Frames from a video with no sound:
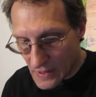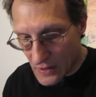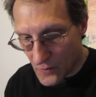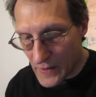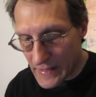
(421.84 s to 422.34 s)

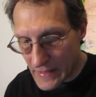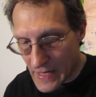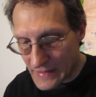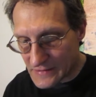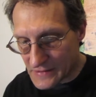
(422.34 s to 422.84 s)
The way
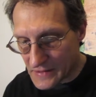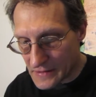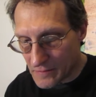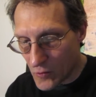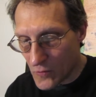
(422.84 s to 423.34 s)
I see
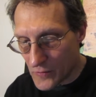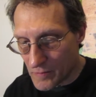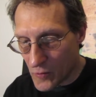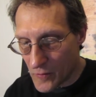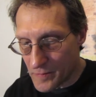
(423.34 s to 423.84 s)
it, more
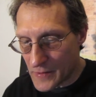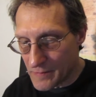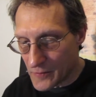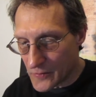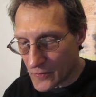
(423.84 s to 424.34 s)
and more
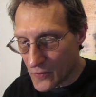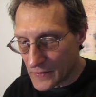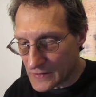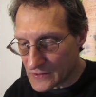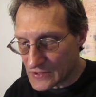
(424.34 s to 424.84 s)
people are
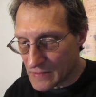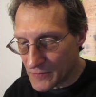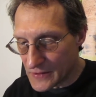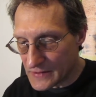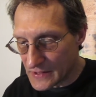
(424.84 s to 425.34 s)
going to
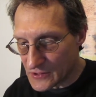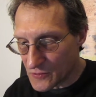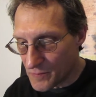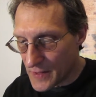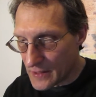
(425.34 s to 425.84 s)
simply
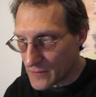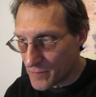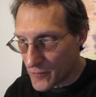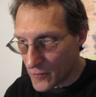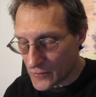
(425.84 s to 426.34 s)
disobey the
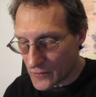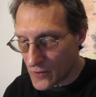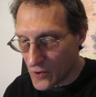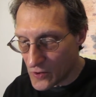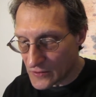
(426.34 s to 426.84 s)

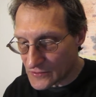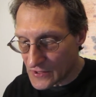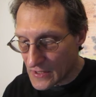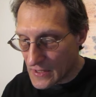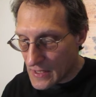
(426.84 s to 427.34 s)
protocols,
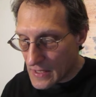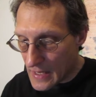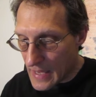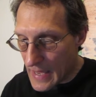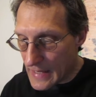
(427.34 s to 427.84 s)

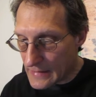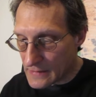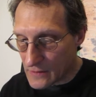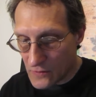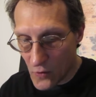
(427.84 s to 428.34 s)

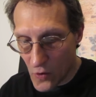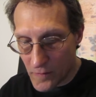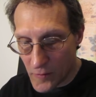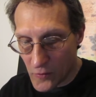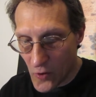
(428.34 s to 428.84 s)
and
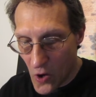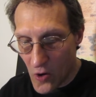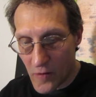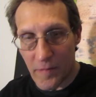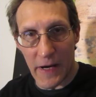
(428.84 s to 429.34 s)
normal
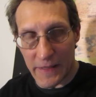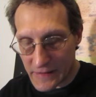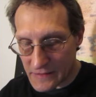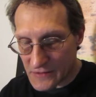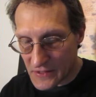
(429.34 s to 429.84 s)

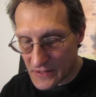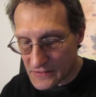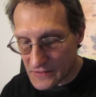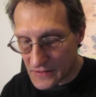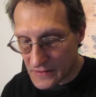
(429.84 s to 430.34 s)
law-abiding
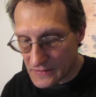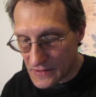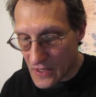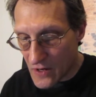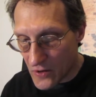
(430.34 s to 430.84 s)
citizens
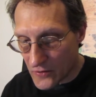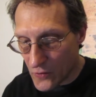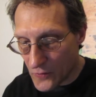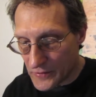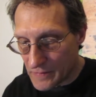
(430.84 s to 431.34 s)
are
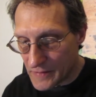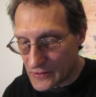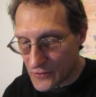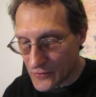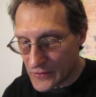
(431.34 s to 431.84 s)
going to be
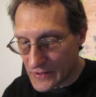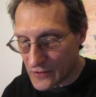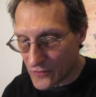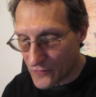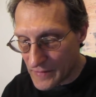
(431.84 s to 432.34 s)
turned
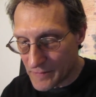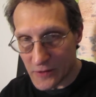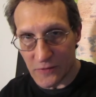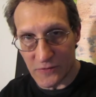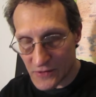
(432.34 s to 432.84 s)
into
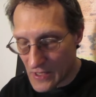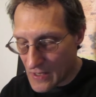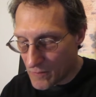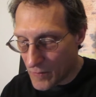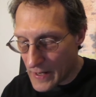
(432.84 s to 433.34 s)
criminals,
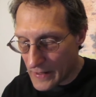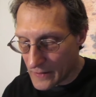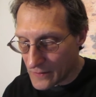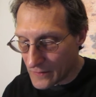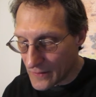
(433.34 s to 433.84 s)

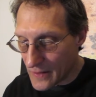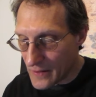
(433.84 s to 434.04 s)
while